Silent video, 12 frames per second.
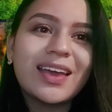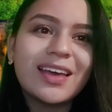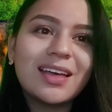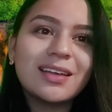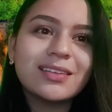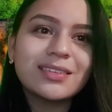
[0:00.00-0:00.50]

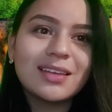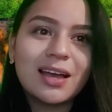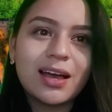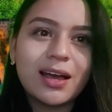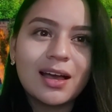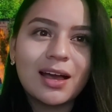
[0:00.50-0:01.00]
and
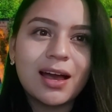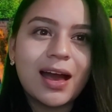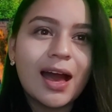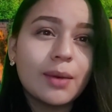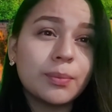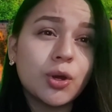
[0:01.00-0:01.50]

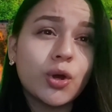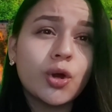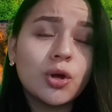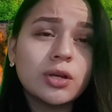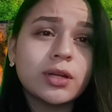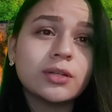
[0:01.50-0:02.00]
I'm
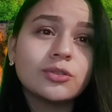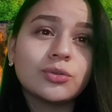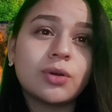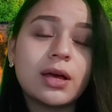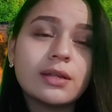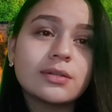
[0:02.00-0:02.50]
gonna
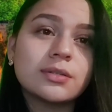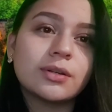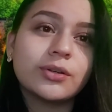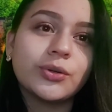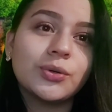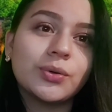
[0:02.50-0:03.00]
to
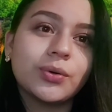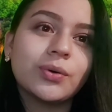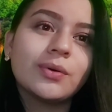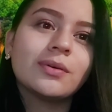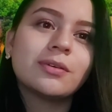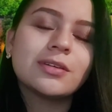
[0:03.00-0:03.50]
answer you
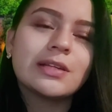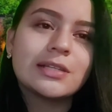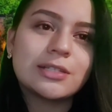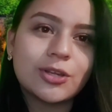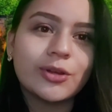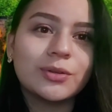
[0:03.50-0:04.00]

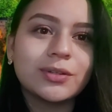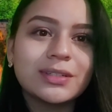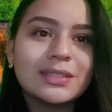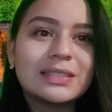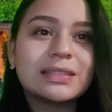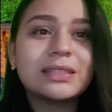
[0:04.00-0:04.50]
soon.
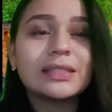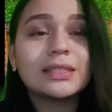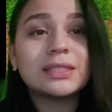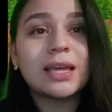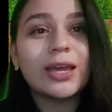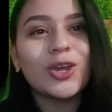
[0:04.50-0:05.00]

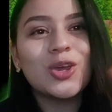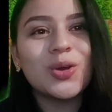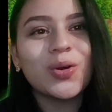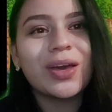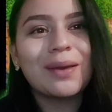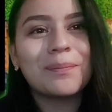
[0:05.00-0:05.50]
Thank
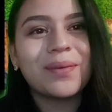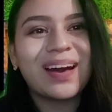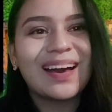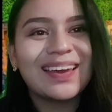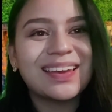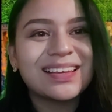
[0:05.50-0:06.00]
you and
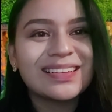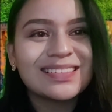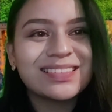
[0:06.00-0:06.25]
bye.